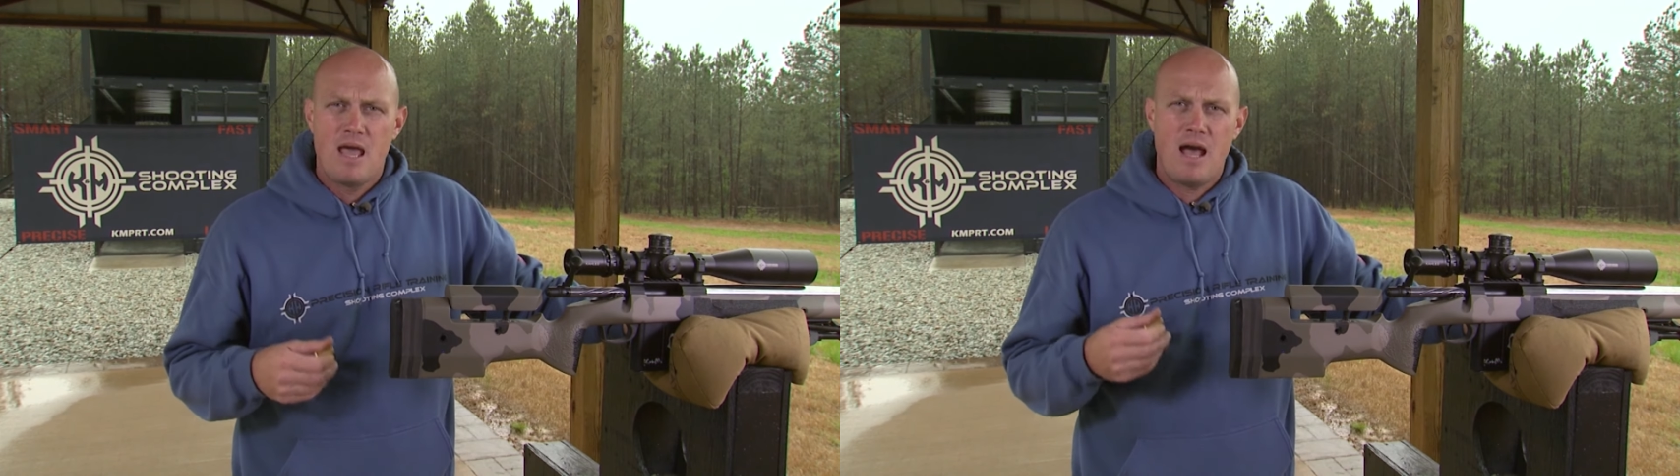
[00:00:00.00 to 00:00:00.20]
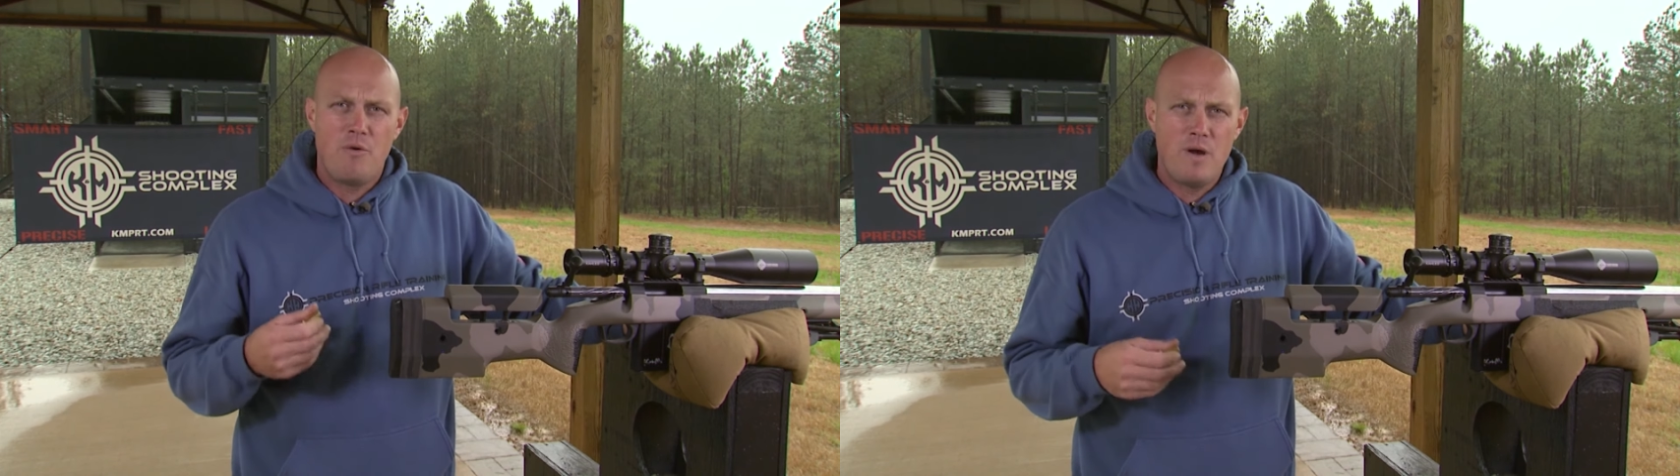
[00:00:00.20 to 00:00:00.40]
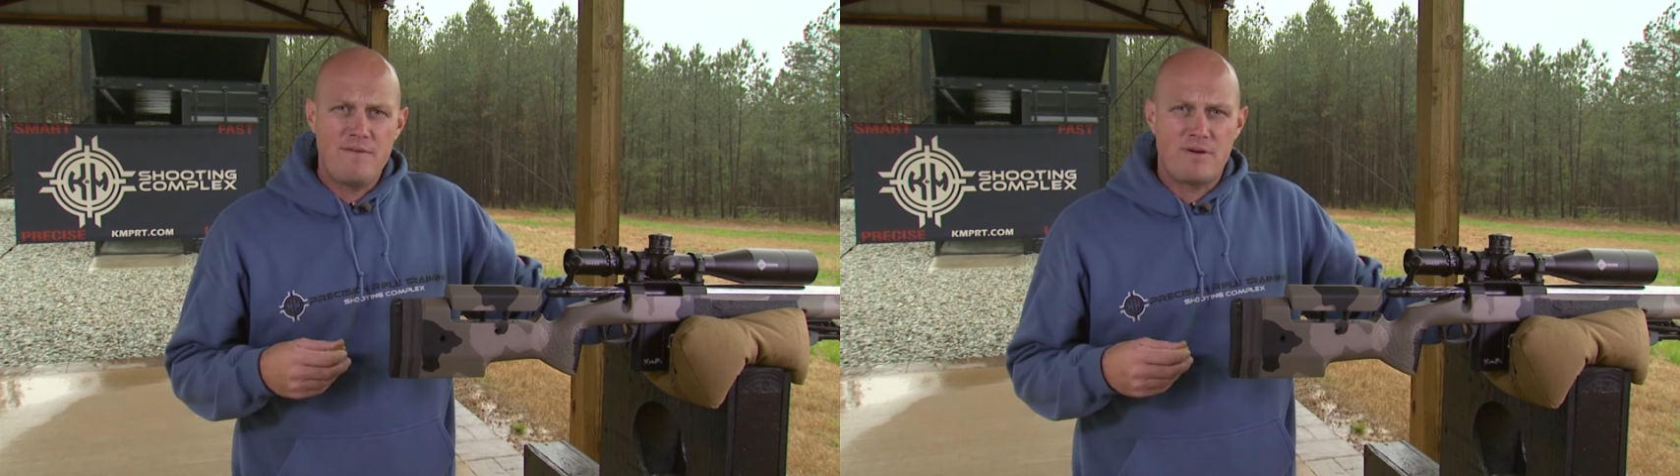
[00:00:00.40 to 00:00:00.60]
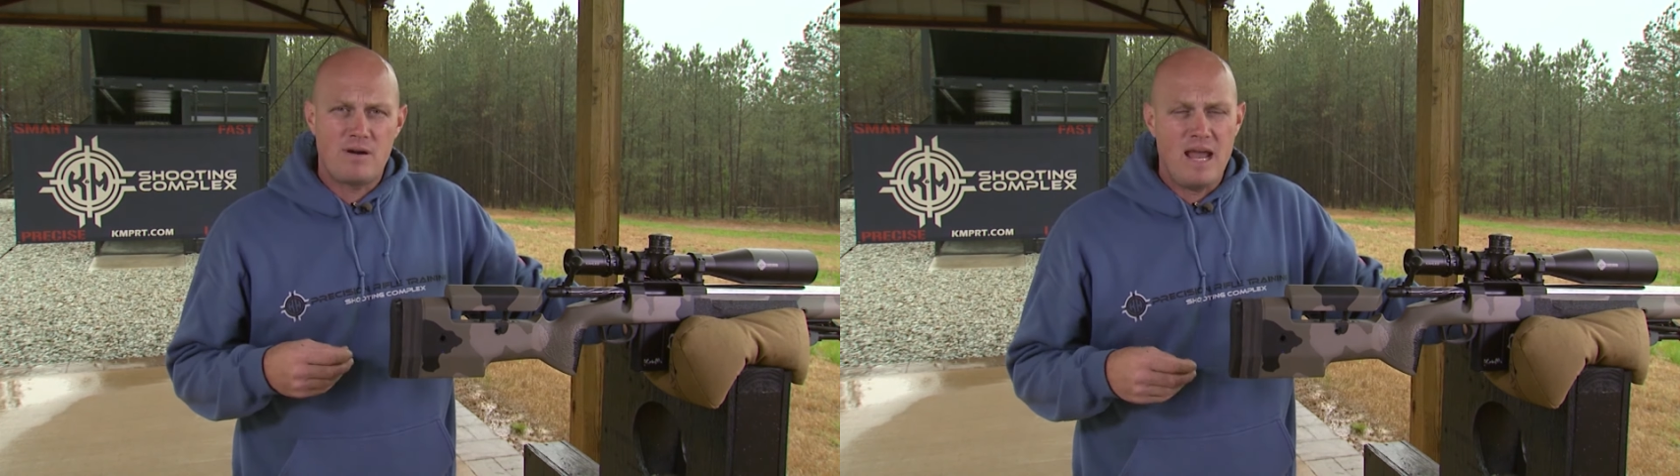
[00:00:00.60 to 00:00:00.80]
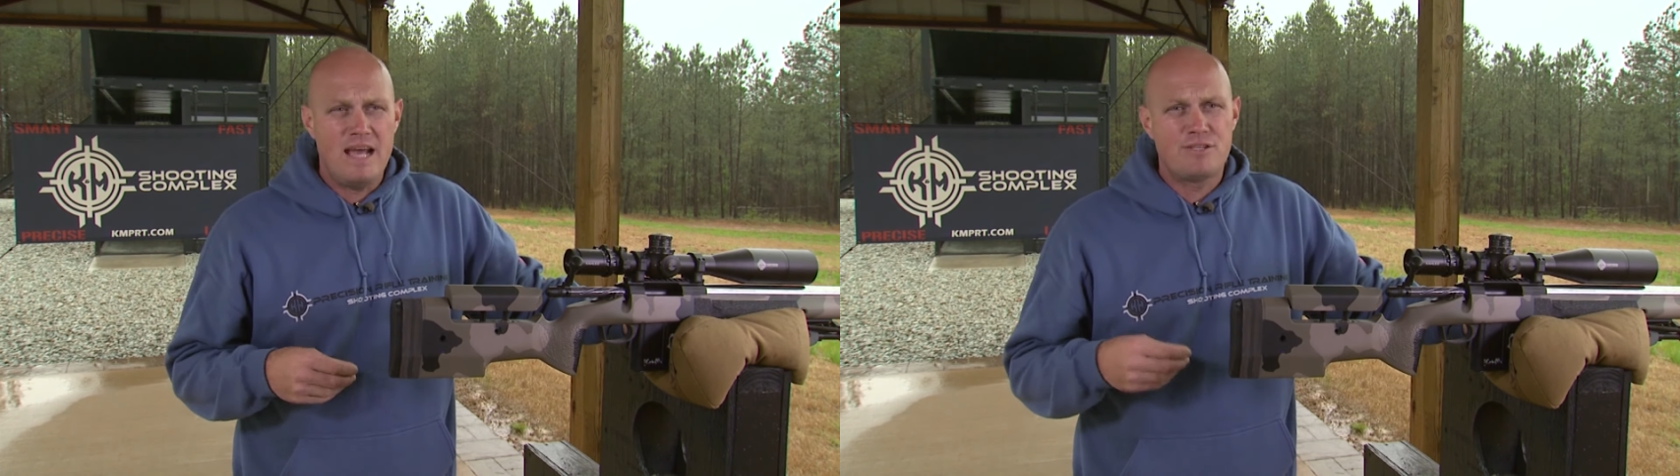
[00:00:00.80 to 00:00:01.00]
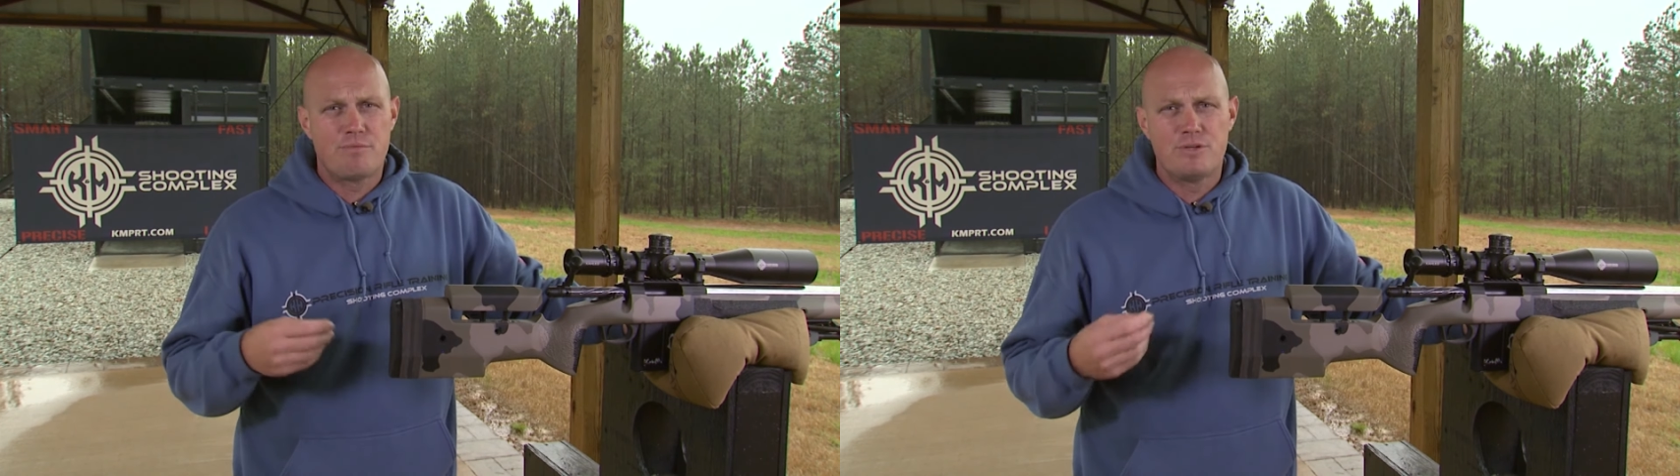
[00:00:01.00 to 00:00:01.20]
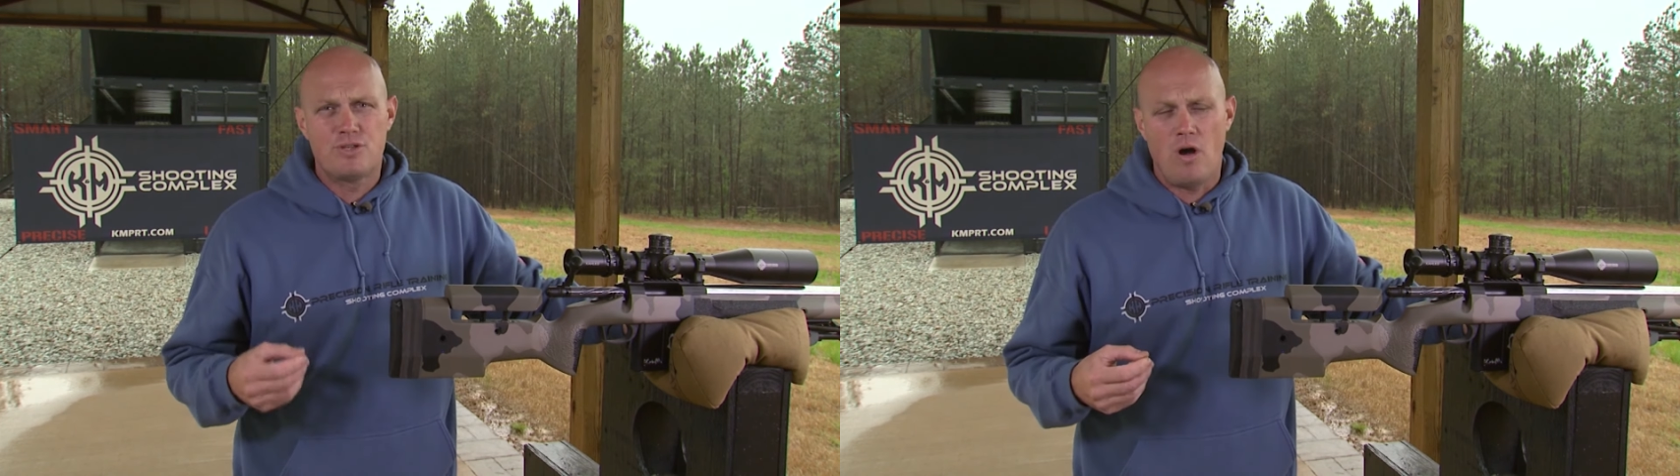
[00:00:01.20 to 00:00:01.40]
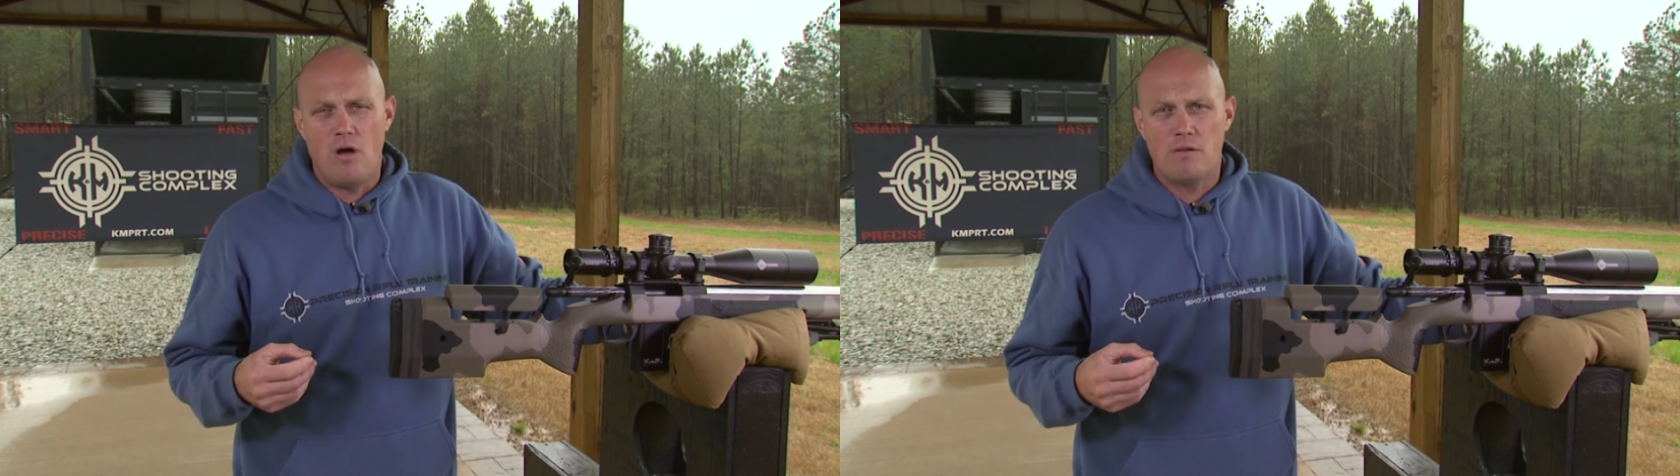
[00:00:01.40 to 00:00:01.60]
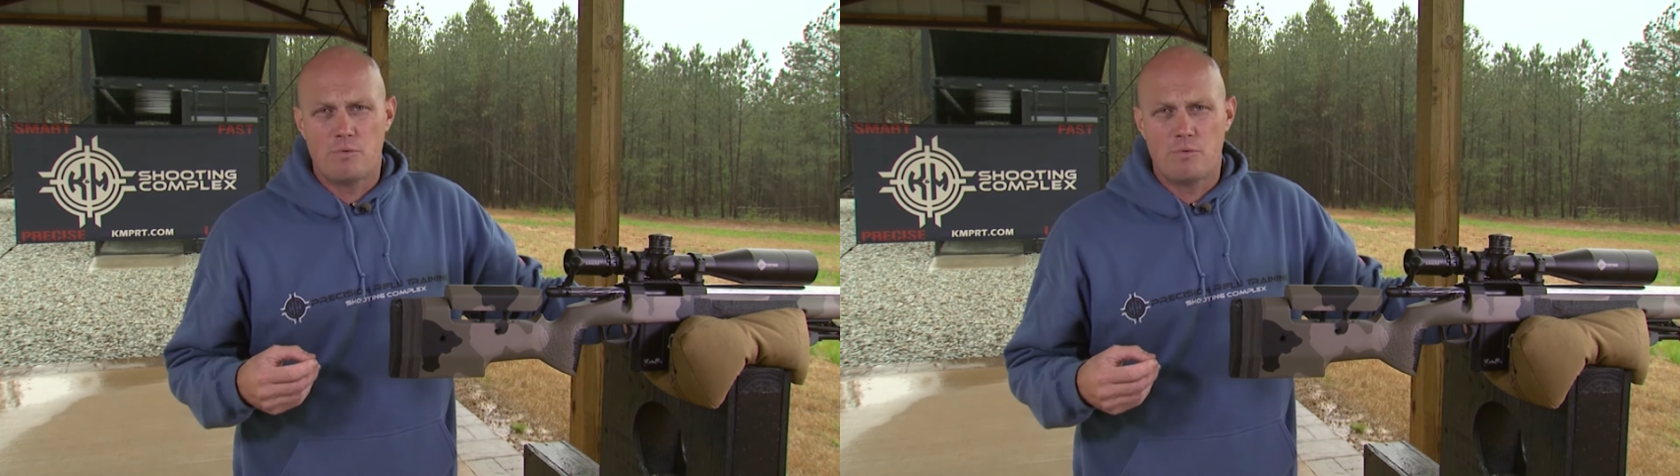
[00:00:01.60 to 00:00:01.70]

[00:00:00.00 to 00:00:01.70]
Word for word: However, as a result,